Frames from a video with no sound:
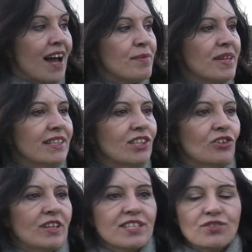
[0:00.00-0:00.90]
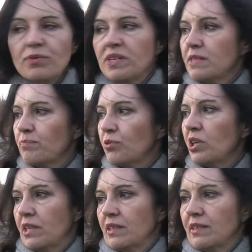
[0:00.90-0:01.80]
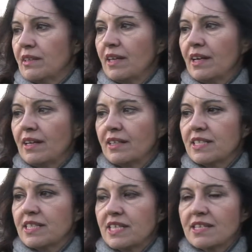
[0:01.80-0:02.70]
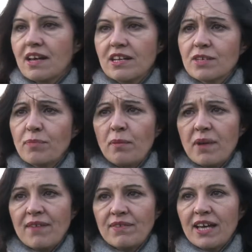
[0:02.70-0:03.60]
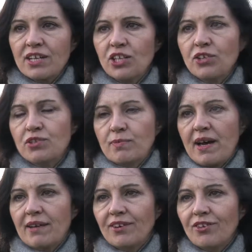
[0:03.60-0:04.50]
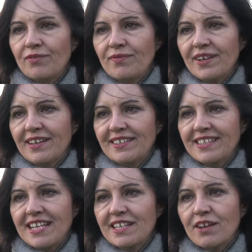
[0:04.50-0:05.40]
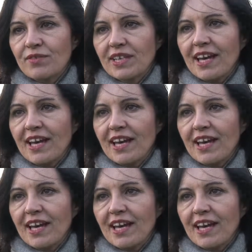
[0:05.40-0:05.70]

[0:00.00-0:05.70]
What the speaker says: I mean, look, it's always brilliant to see sites that probably haven't had a huge amount of tender, loving